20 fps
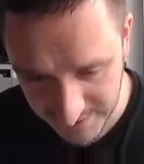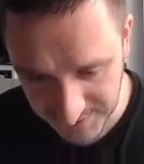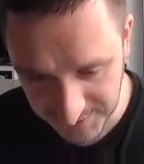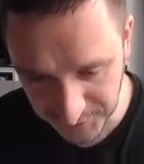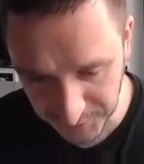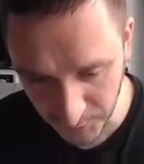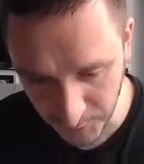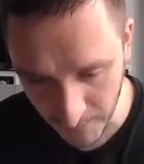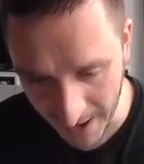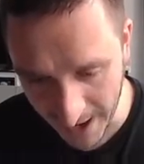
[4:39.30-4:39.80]

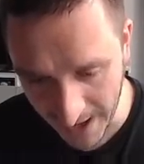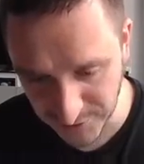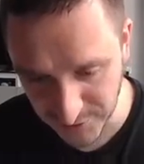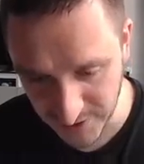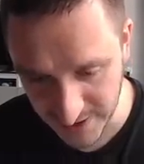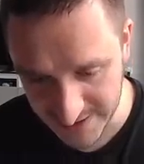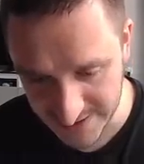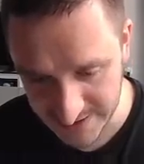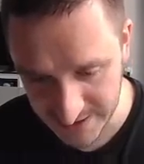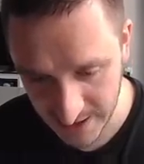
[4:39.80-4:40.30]
Ethereum
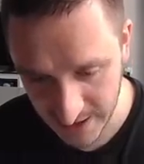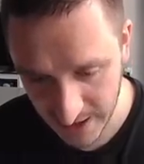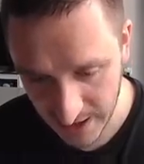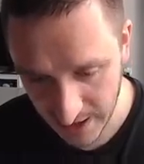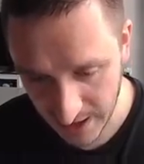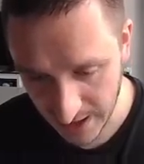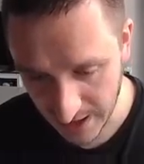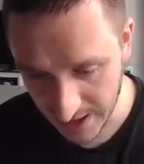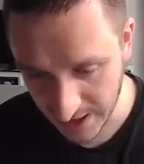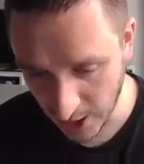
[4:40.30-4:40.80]
address
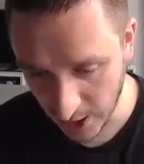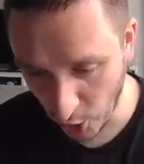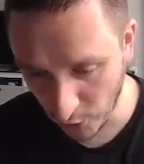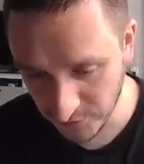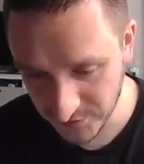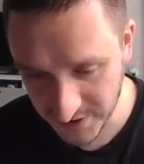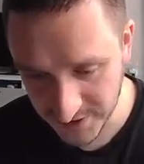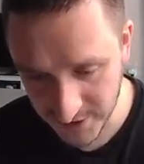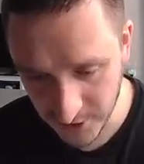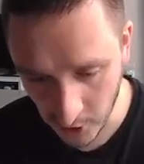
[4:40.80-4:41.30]

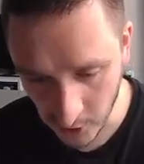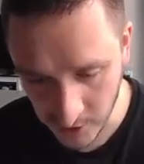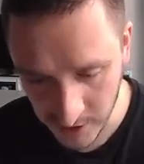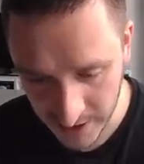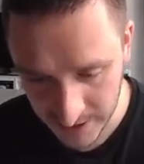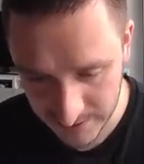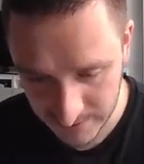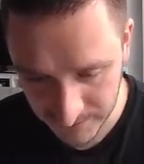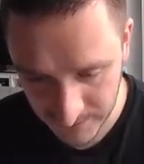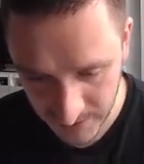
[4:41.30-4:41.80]
of the
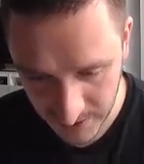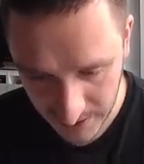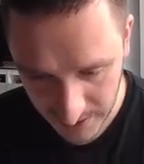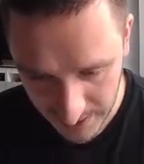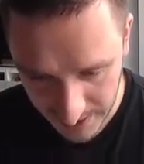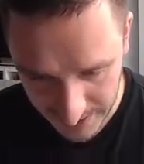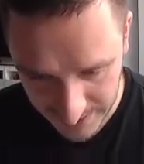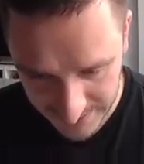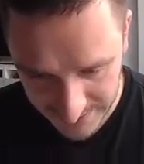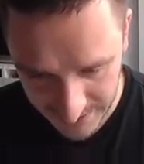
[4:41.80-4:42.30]
token
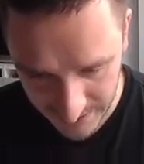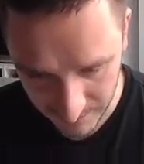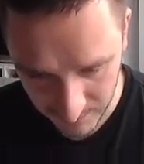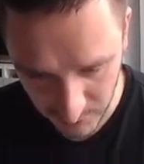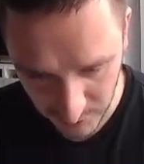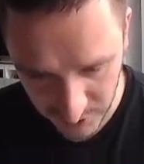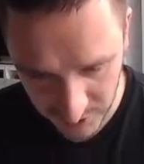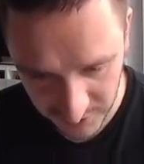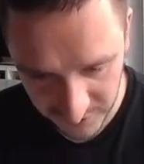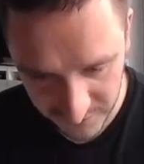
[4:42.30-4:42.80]
that I'm
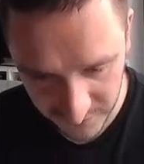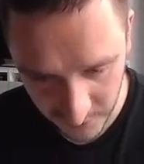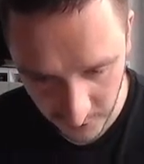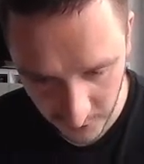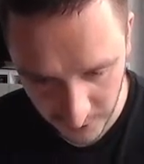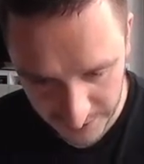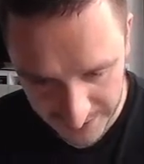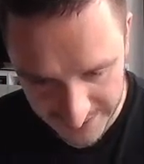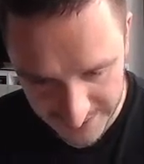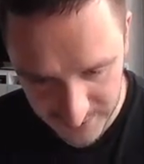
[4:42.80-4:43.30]
looking
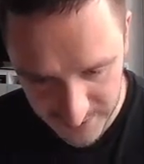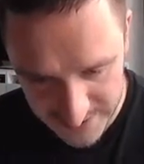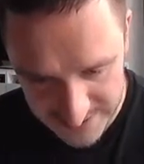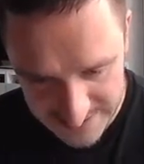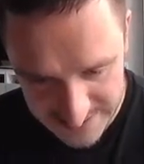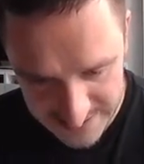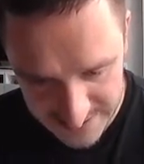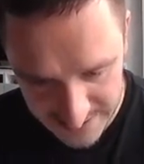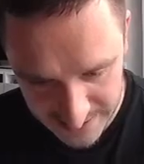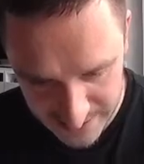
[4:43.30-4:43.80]
for. And you can
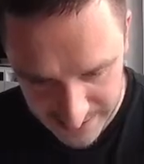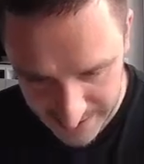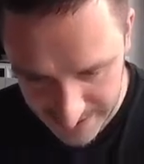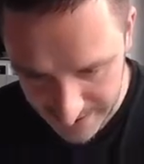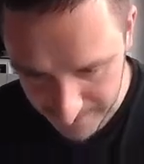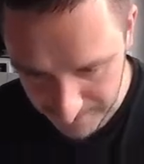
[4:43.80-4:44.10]
see